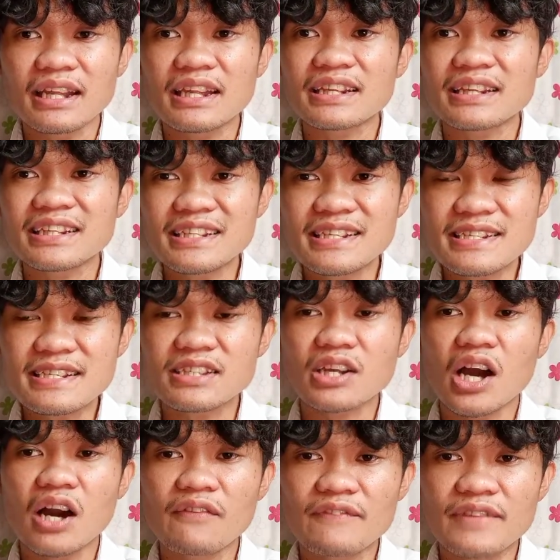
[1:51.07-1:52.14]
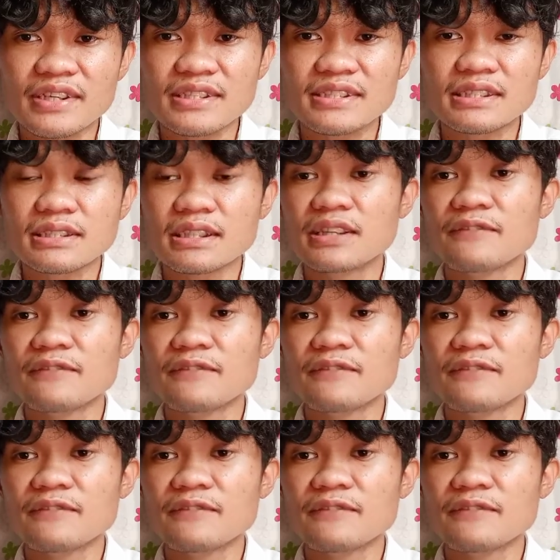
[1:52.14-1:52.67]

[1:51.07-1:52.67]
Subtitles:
that isn't obvious in the